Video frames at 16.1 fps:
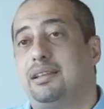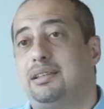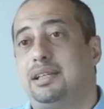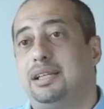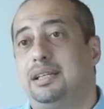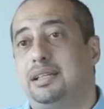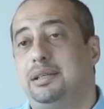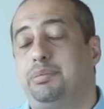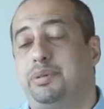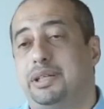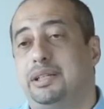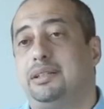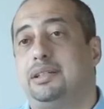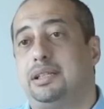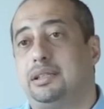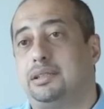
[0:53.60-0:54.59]
a 3D
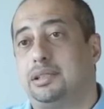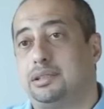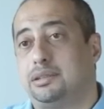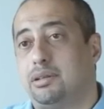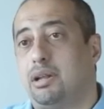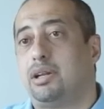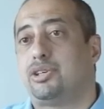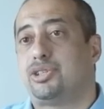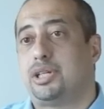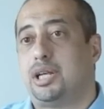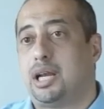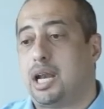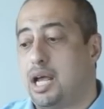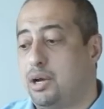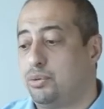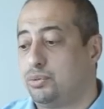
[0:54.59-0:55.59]
printing technology
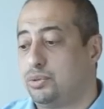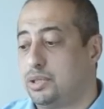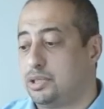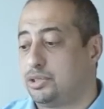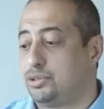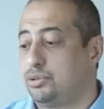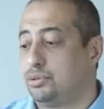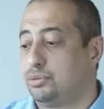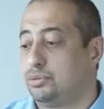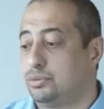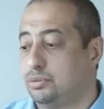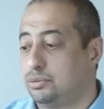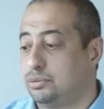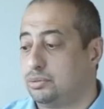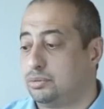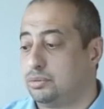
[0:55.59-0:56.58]
allowed us
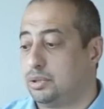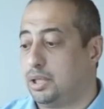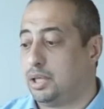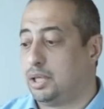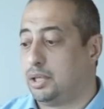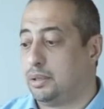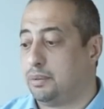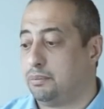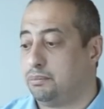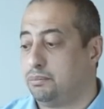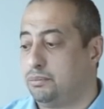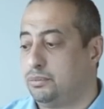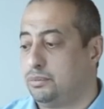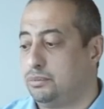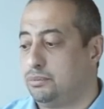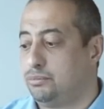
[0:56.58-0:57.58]
to
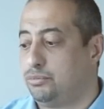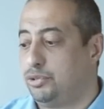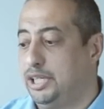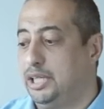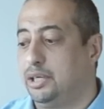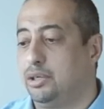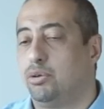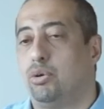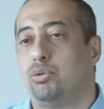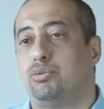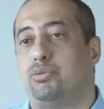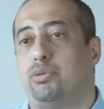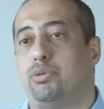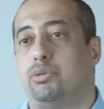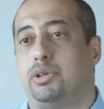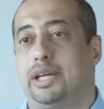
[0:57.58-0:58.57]
really go
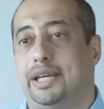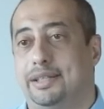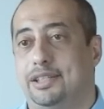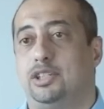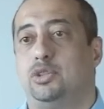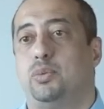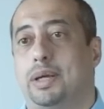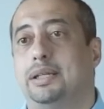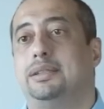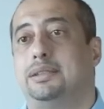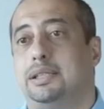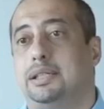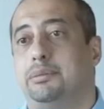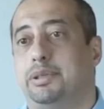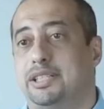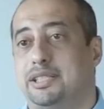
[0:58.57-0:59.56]
for 80-20,